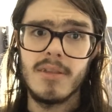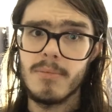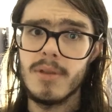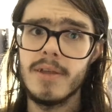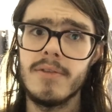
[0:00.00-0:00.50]
this
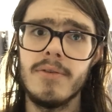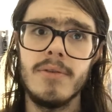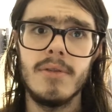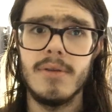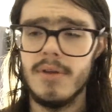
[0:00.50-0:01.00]
police
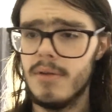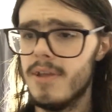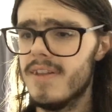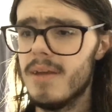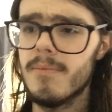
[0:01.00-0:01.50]
dude,
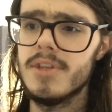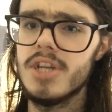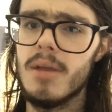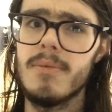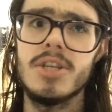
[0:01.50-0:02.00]
his name's
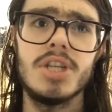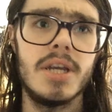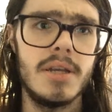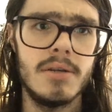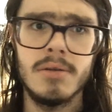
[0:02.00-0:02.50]
James
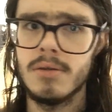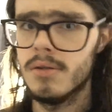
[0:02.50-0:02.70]
Shaker.